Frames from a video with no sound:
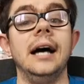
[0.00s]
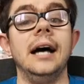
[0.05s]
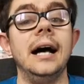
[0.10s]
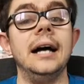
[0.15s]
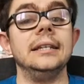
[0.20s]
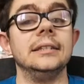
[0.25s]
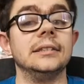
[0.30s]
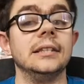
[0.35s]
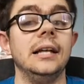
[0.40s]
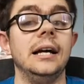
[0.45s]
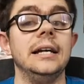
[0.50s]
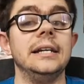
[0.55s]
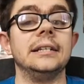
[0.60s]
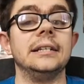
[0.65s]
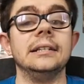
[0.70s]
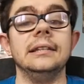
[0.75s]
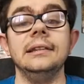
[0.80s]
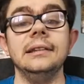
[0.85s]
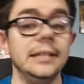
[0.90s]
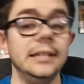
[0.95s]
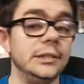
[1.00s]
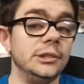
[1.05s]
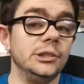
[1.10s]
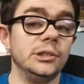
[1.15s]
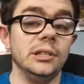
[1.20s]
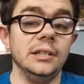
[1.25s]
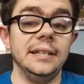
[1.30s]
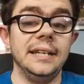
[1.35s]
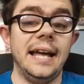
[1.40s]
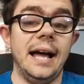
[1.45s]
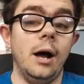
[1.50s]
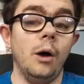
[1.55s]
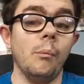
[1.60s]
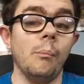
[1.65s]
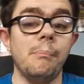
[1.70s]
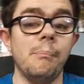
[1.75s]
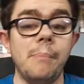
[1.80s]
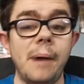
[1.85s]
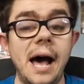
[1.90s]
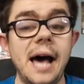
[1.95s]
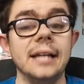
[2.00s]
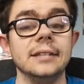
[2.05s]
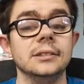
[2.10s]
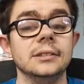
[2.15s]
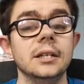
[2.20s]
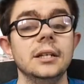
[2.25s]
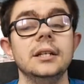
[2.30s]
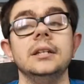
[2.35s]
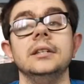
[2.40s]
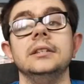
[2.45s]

That is like literally how bad